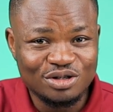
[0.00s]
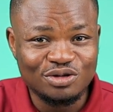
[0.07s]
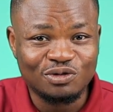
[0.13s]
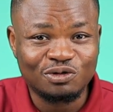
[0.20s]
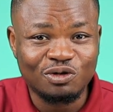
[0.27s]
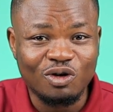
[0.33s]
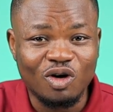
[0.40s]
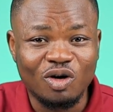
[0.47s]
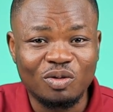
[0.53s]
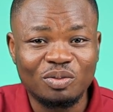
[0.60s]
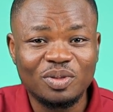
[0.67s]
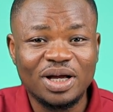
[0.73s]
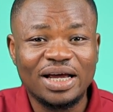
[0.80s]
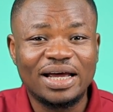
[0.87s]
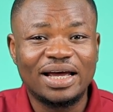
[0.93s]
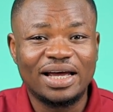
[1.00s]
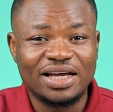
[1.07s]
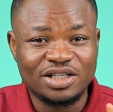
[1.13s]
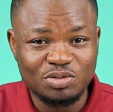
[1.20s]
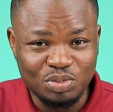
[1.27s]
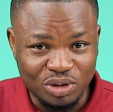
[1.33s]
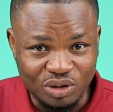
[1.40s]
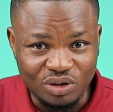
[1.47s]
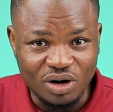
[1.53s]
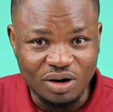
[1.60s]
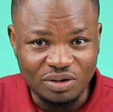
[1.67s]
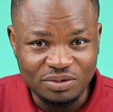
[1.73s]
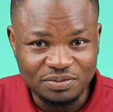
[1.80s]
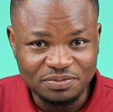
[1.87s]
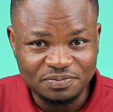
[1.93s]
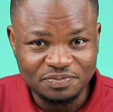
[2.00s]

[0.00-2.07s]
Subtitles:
to form its plural.